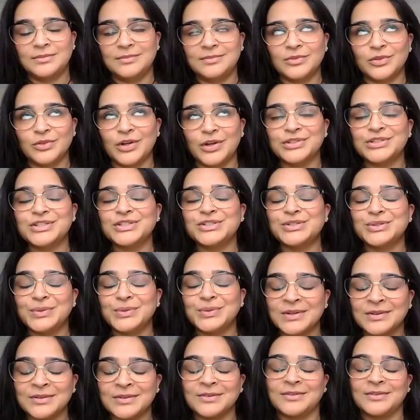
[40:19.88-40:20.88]

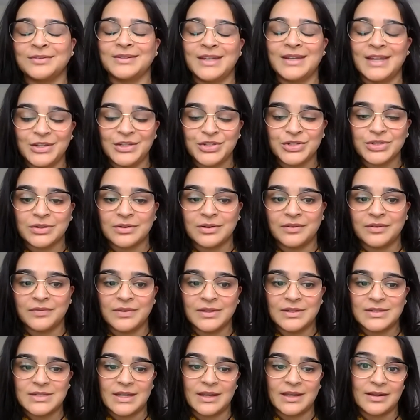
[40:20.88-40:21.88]
longitudinal nature of
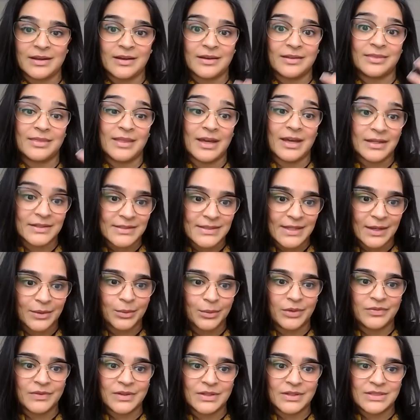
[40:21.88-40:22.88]
the data, that's how
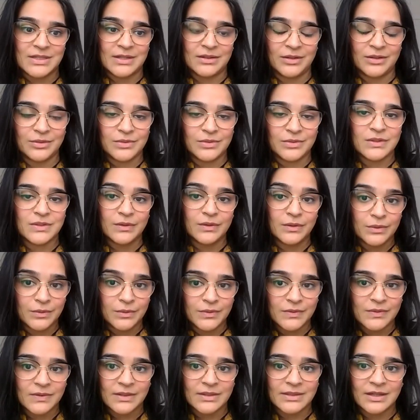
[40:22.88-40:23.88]
we've continued to
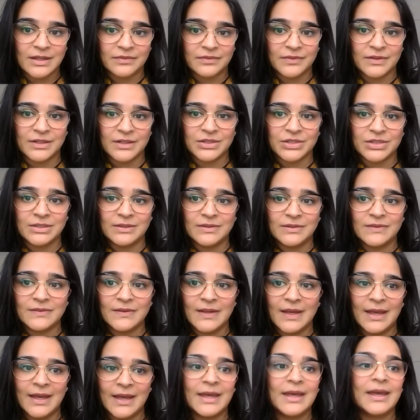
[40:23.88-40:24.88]
use the definitions.
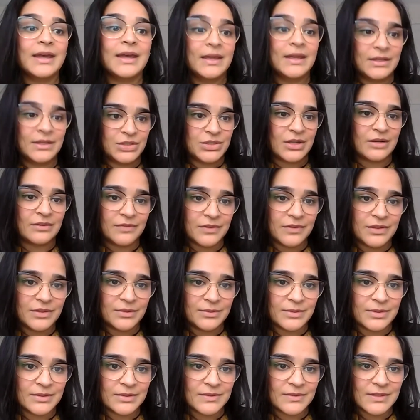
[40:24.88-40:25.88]
Jennefer, do
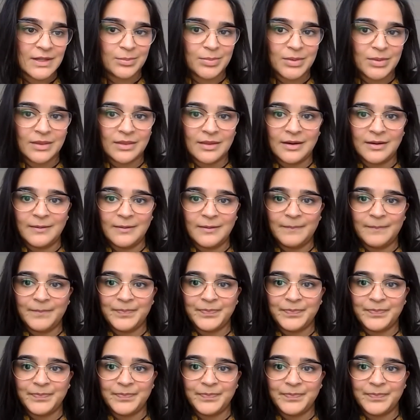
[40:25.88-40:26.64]
you want to step in there?